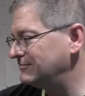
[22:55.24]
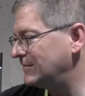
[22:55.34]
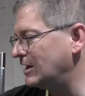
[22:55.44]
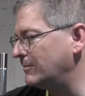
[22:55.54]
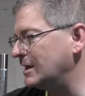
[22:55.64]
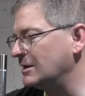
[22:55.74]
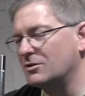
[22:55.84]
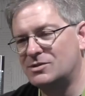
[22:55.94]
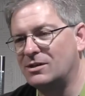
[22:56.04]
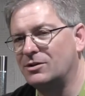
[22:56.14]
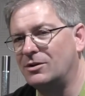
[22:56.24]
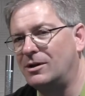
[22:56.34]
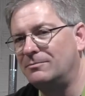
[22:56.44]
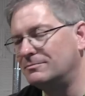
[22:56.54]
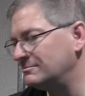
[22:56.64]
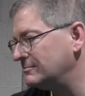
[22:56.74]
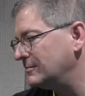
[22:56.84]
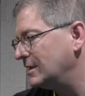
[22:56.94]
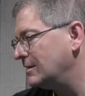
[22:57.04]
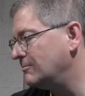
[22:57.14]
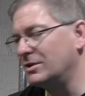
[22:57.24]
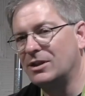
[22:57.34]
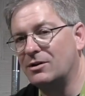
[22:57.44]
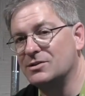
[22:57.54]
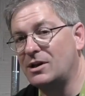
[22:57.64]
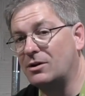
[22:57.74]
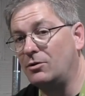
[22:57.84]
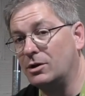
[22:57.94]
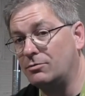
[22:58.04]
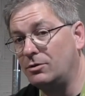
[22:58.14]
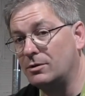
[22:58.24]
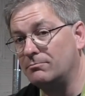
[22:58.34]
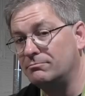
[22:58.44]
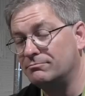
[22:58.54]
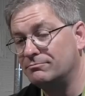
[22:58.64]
They're making no sound at all, but there is air going through them.